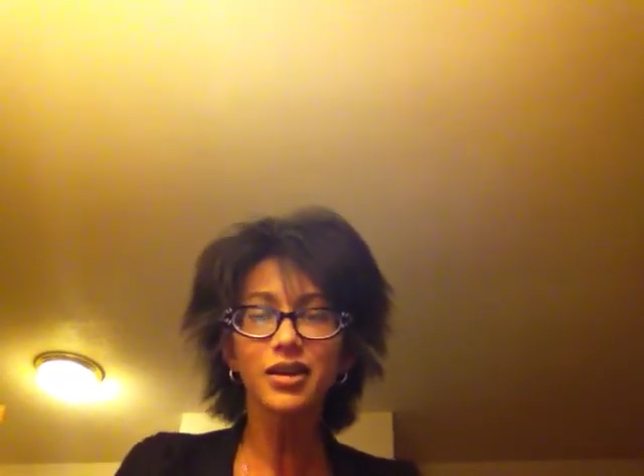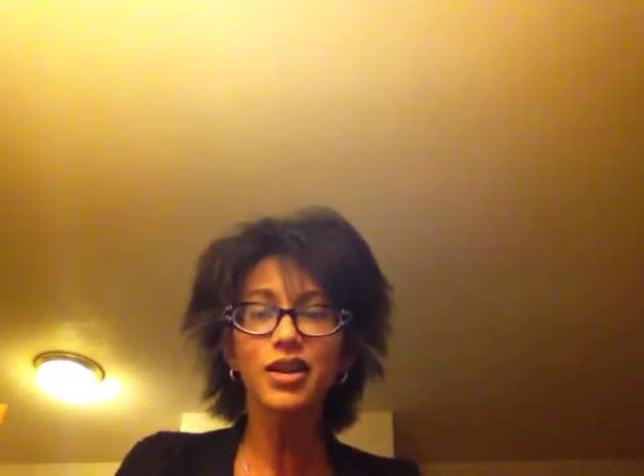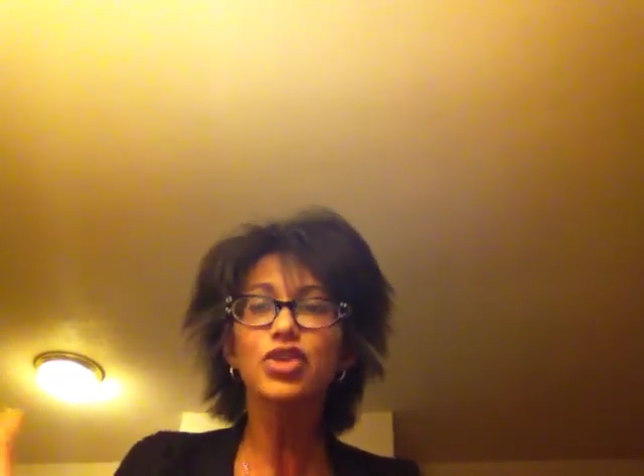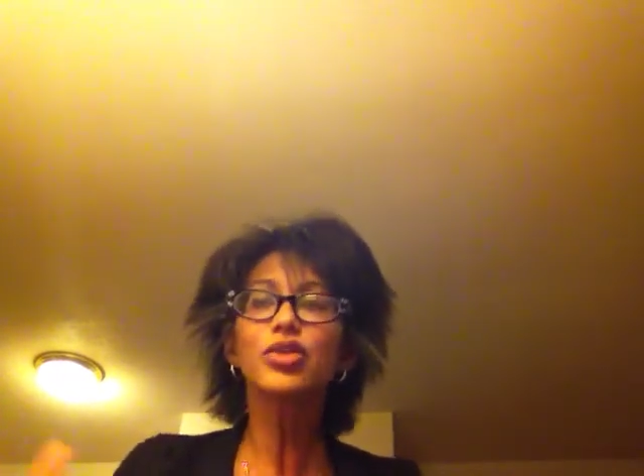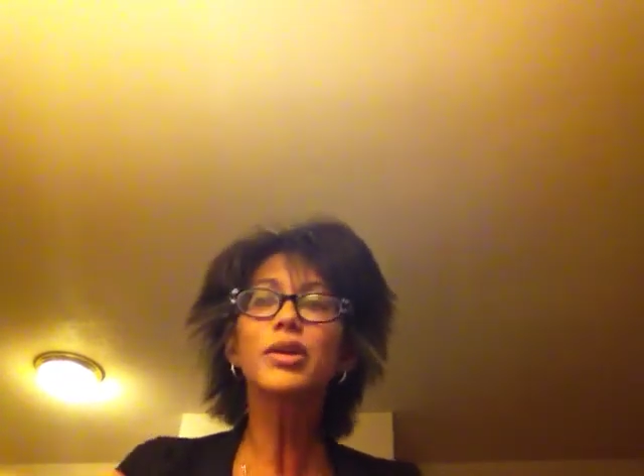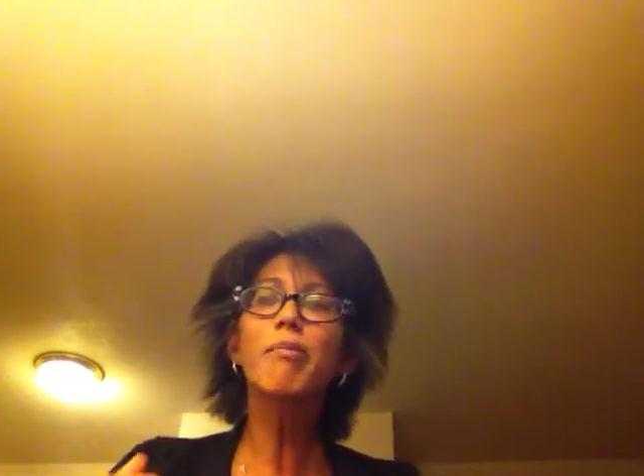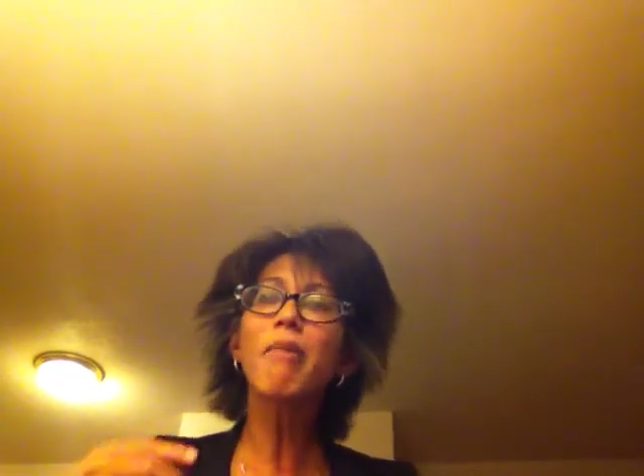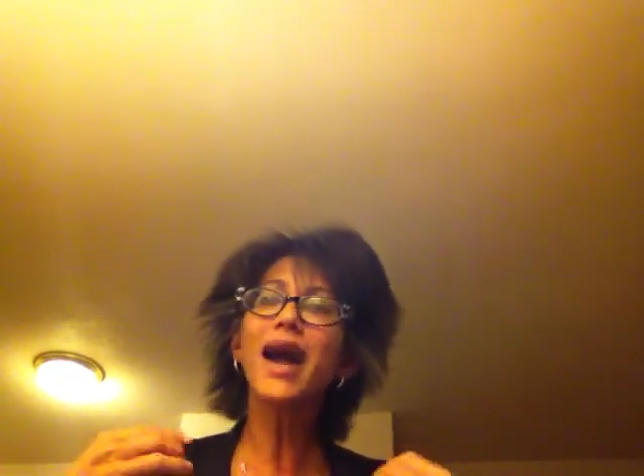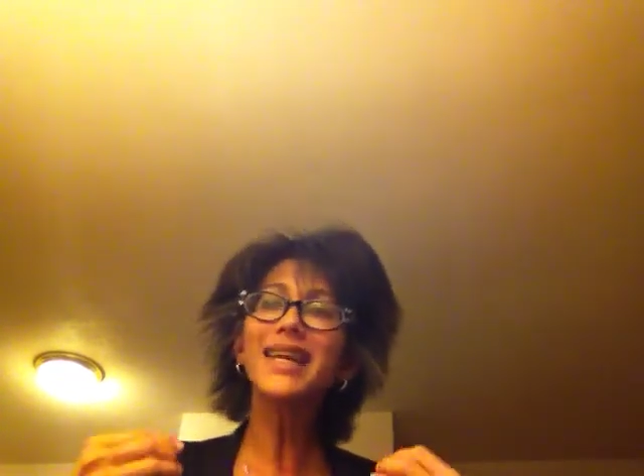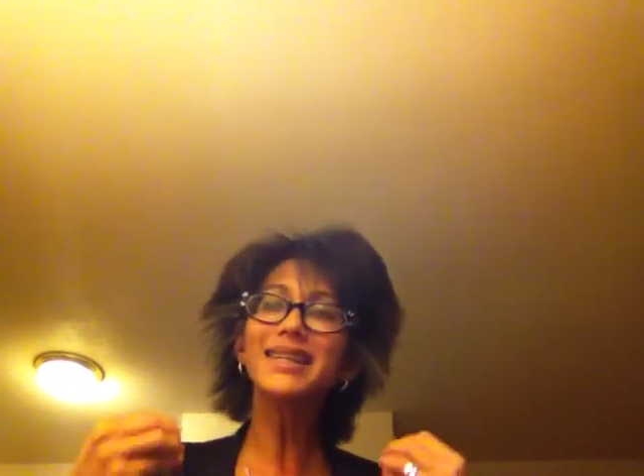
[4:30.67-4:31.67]
So the
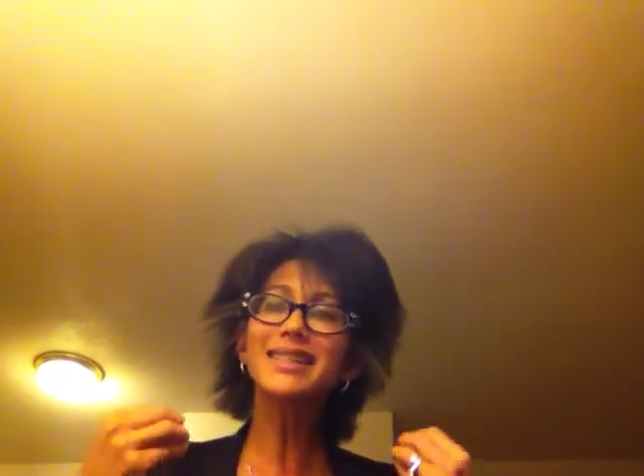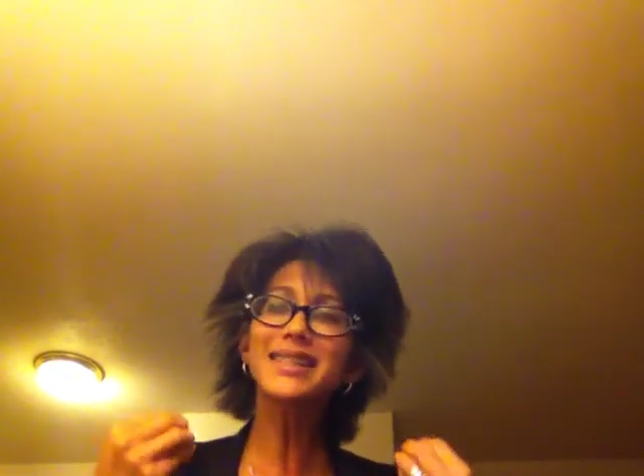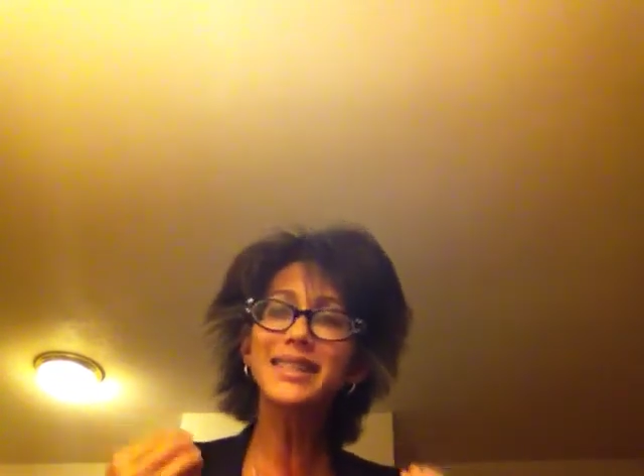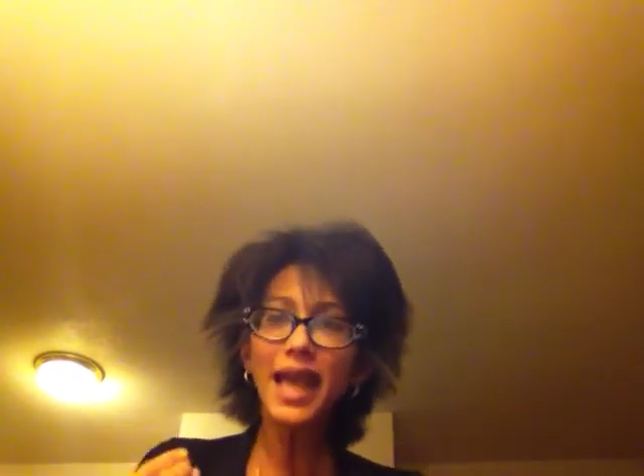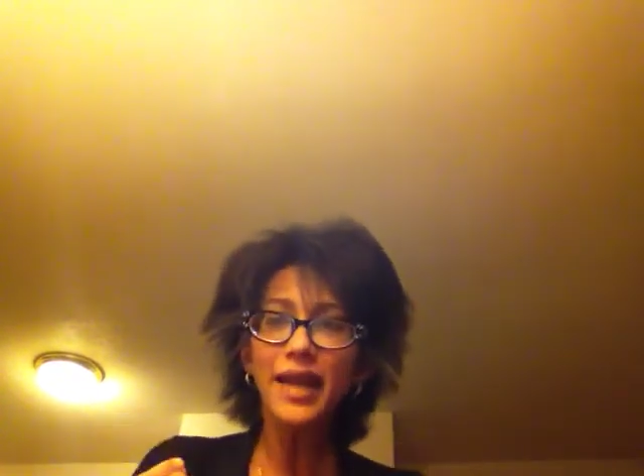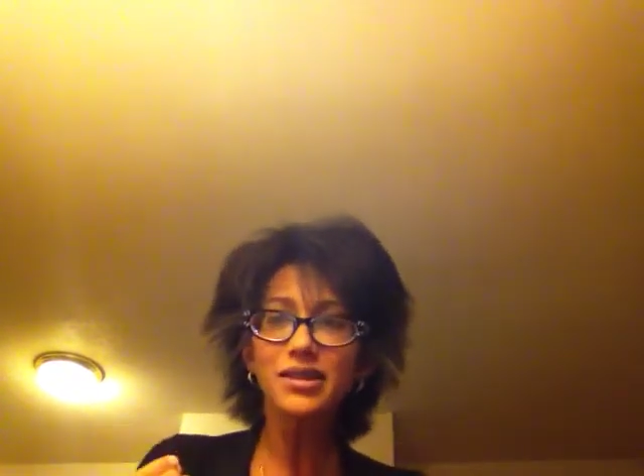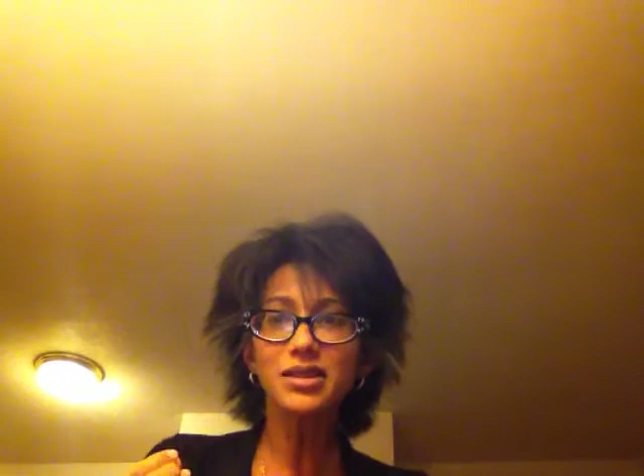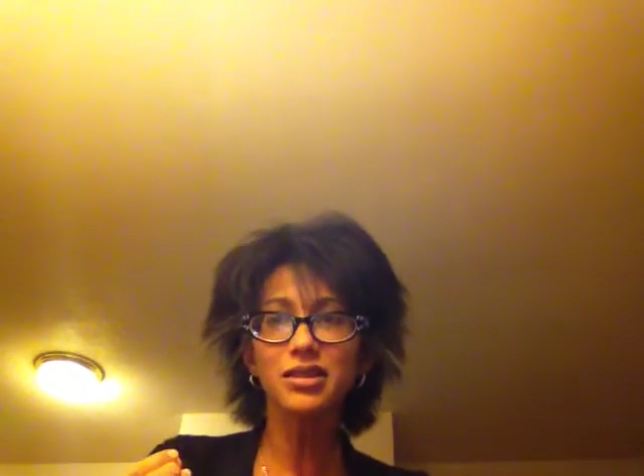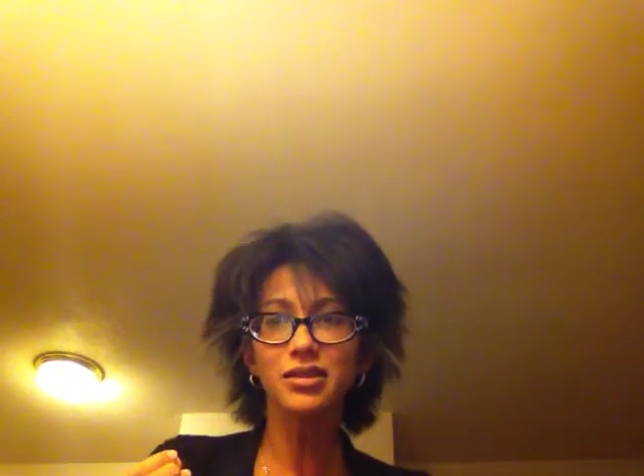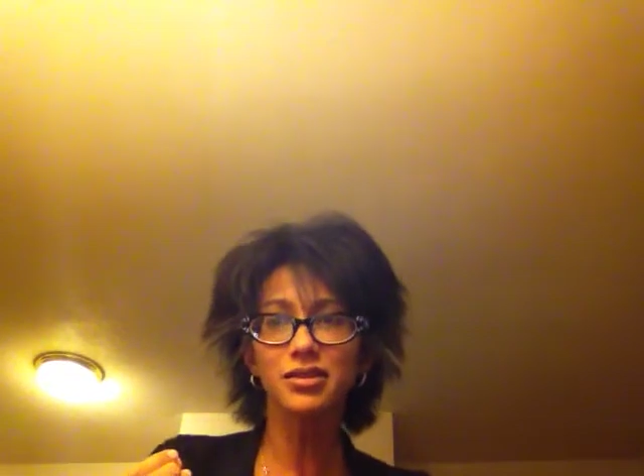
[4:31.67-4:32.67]
mindset